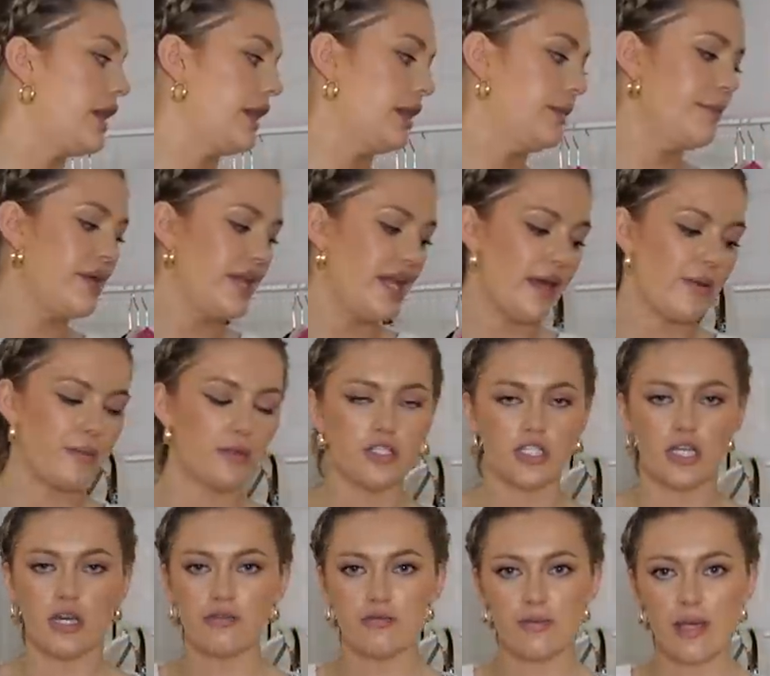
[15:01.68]
in a minute,
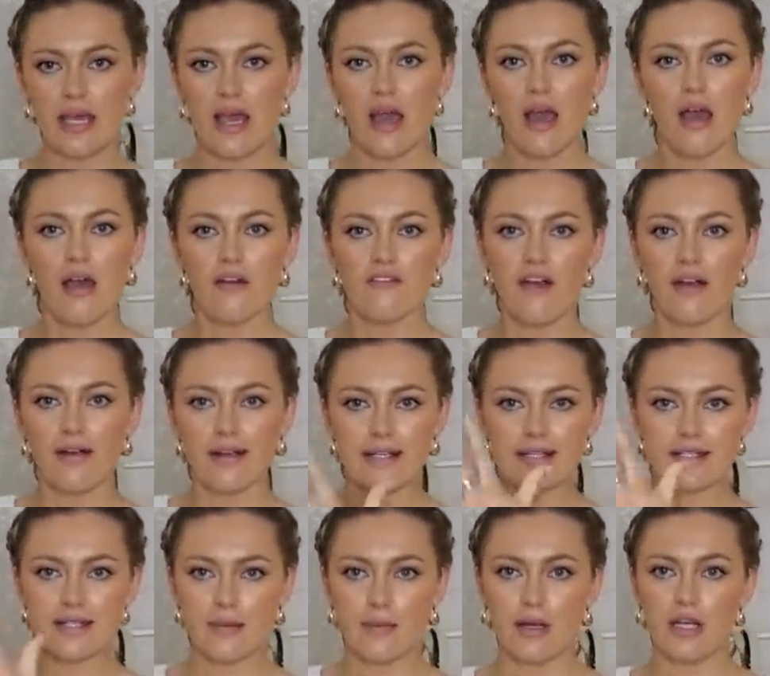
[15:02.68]
which gives me very
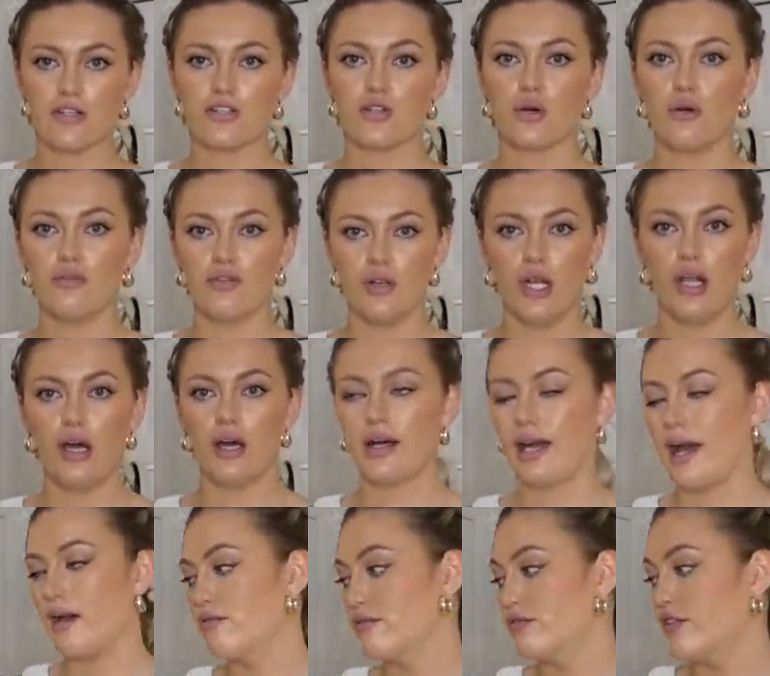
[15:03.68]
similar sort of look
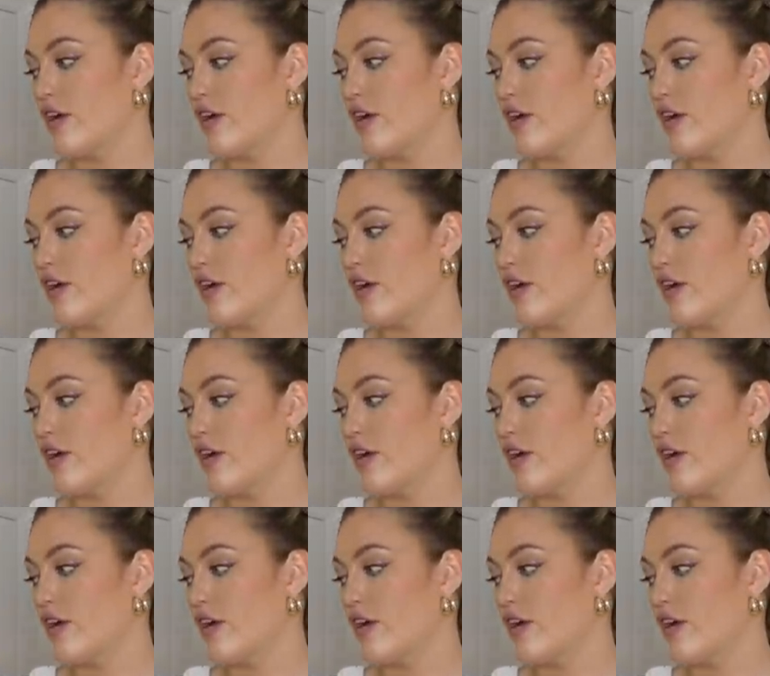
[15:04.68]
and